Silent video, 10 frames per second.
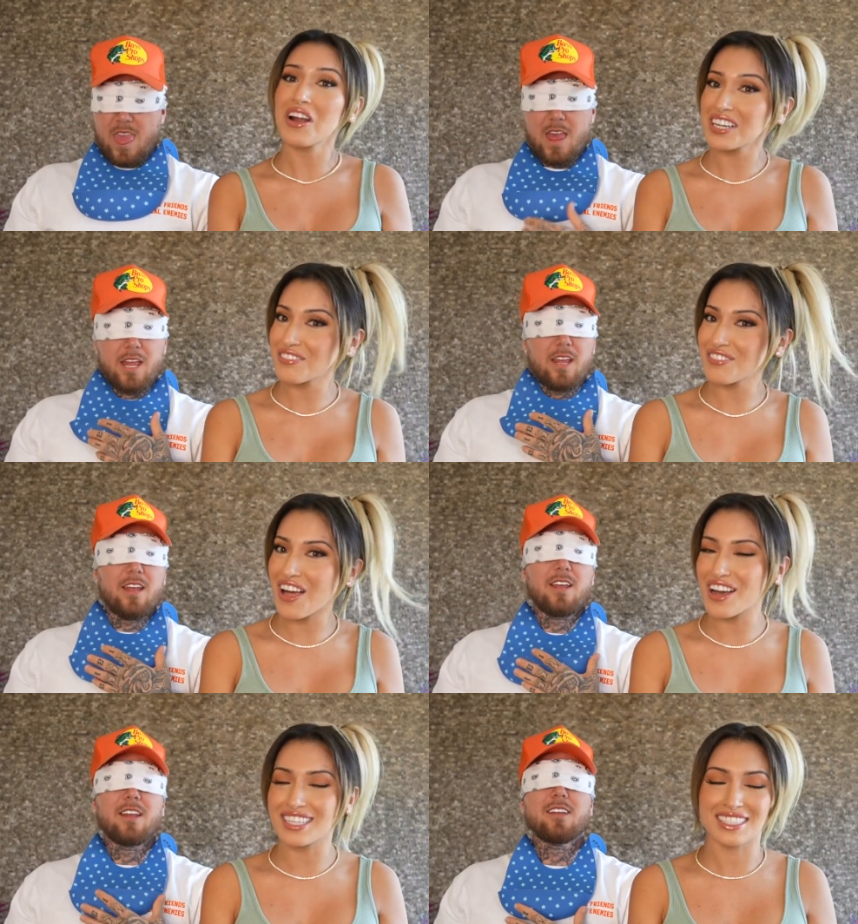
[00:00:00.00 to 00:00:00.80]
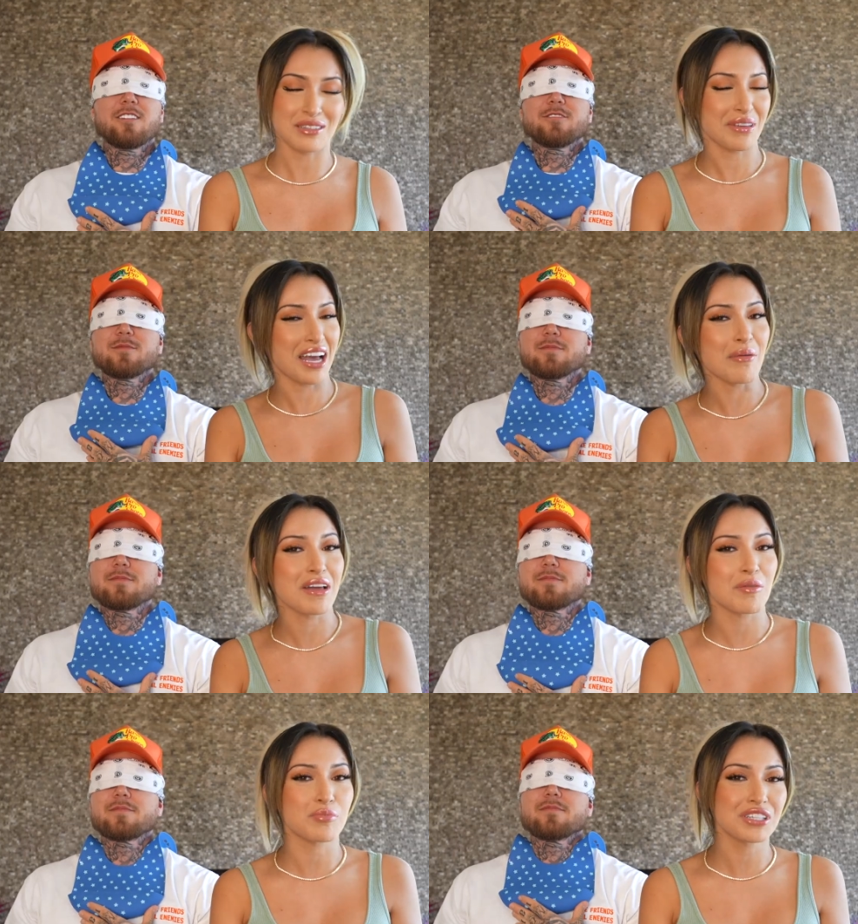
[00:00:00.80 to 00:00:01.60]
Speaker 1: party vlog is gonna be
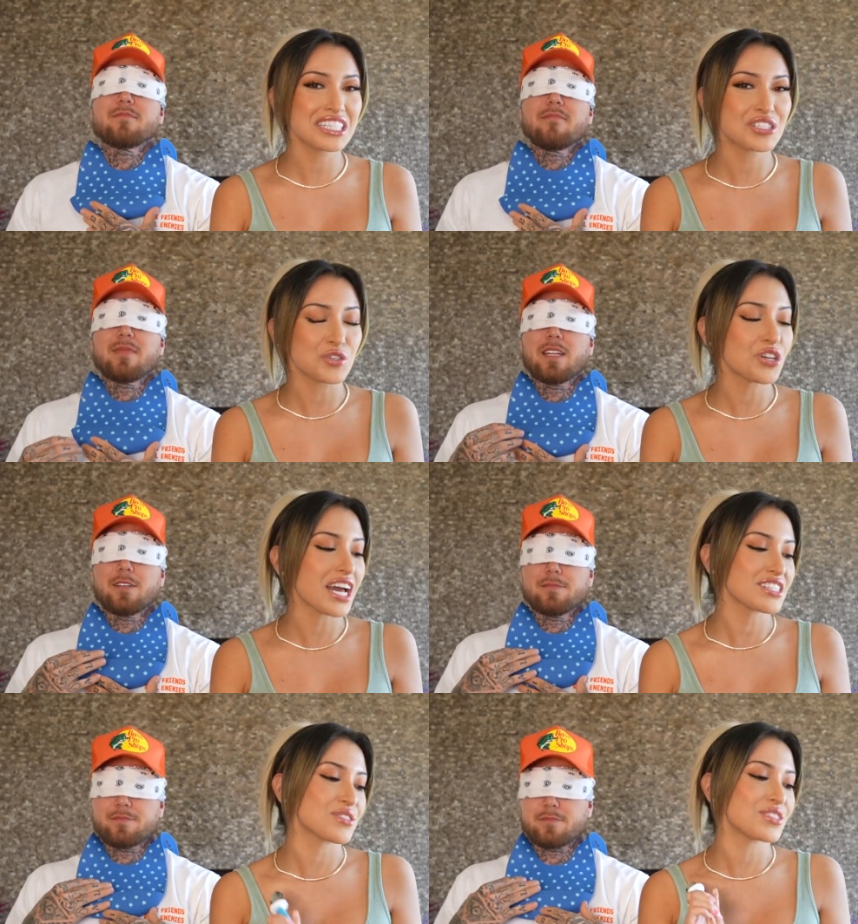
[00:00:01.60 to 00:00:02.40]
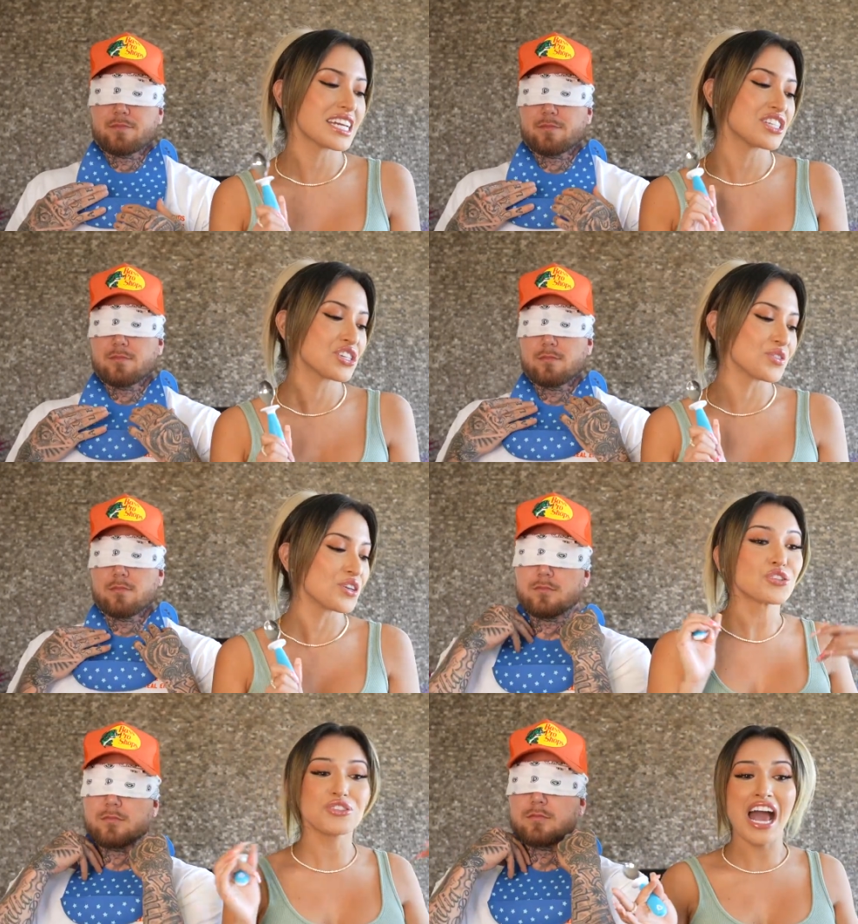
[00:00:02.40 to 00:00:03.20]
coming up really soon, you guys, so stay tuned.
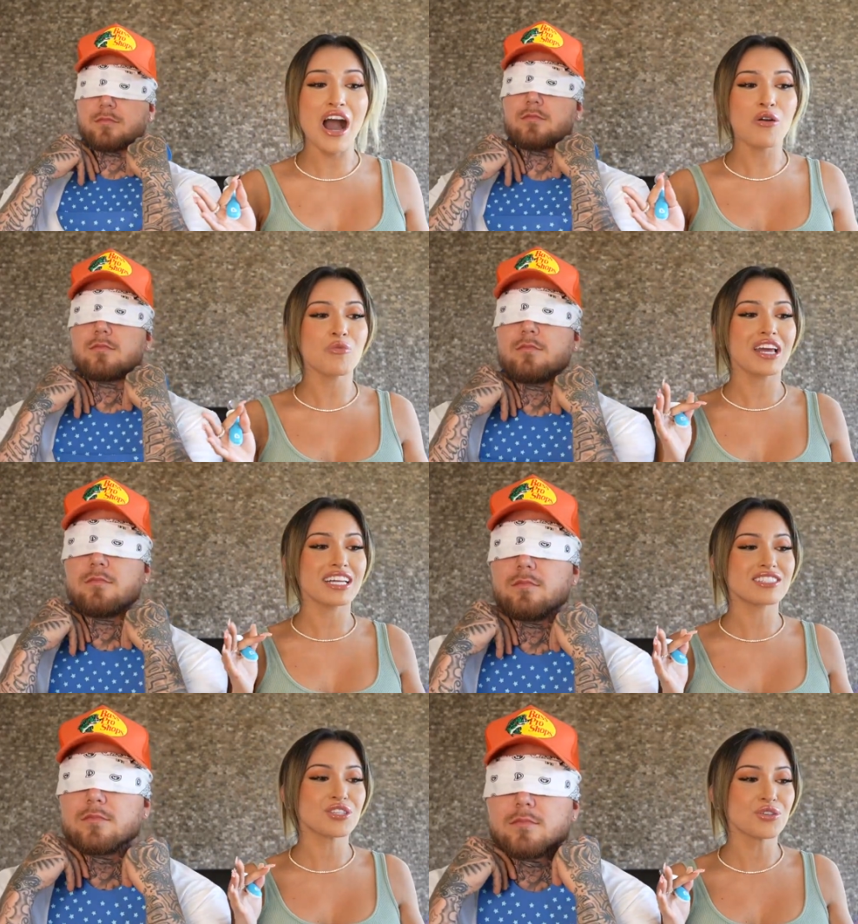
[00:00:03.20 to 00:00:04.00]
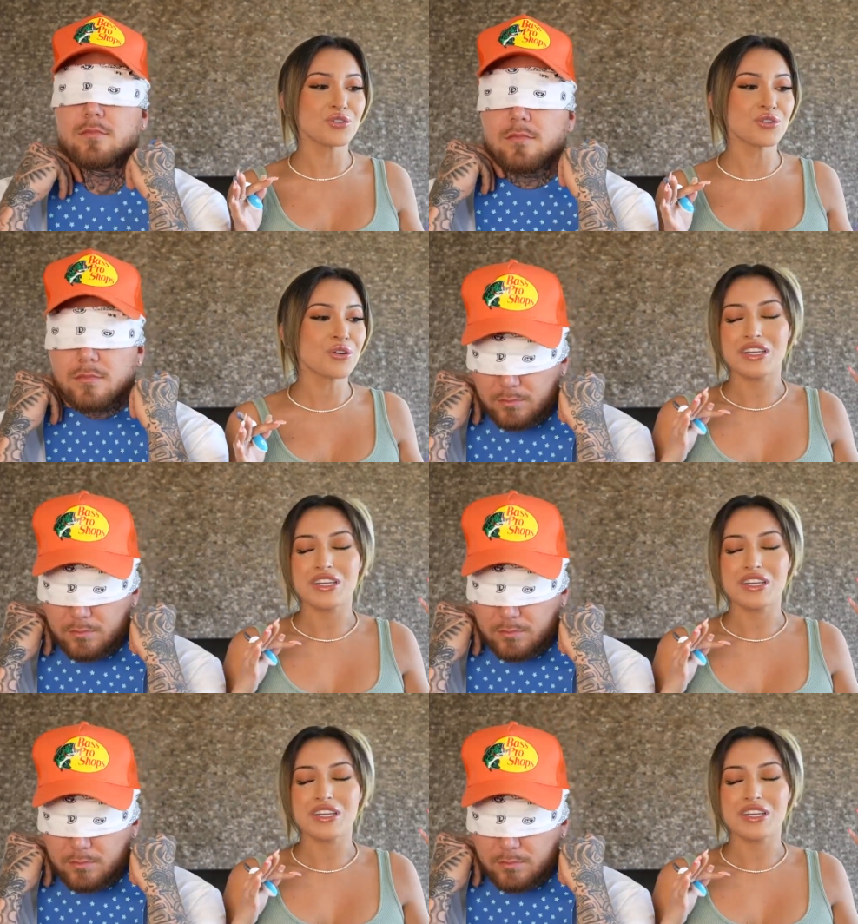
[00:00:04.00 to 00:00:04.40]
So now we get to